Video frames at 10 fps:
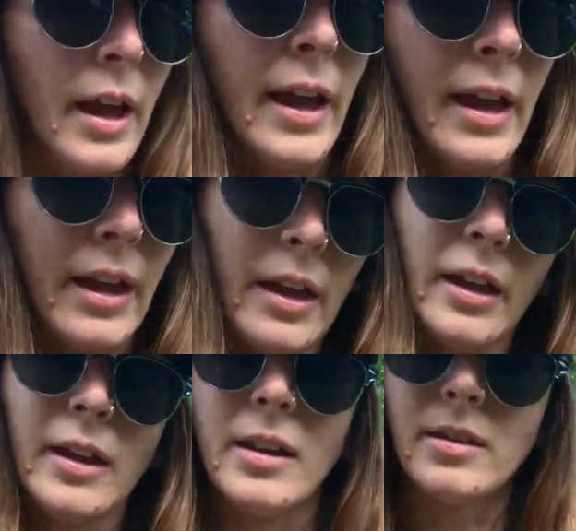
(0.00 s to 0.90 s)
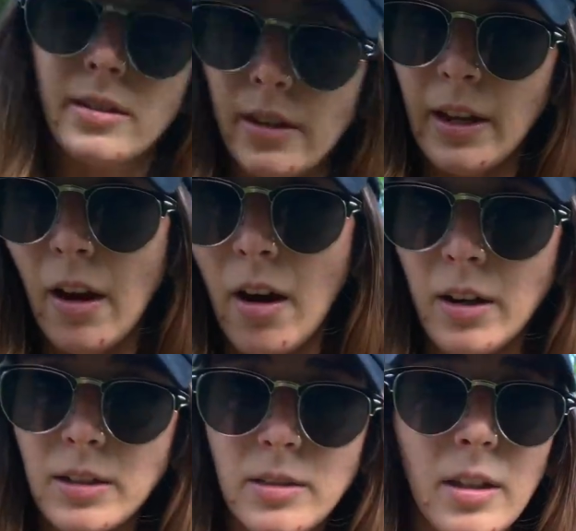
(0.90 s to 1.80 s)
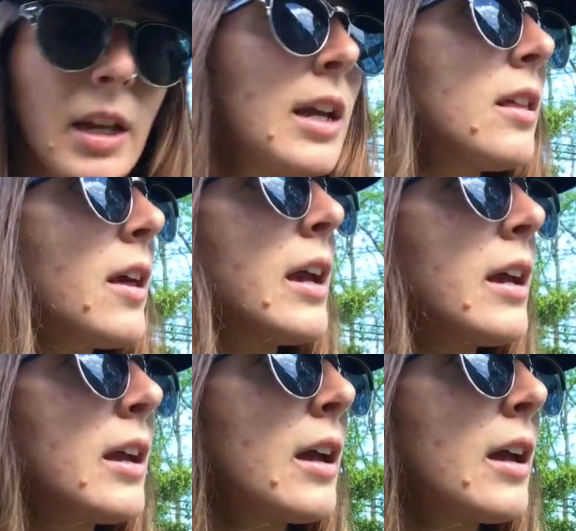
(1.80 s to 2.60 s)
And it honestly, like,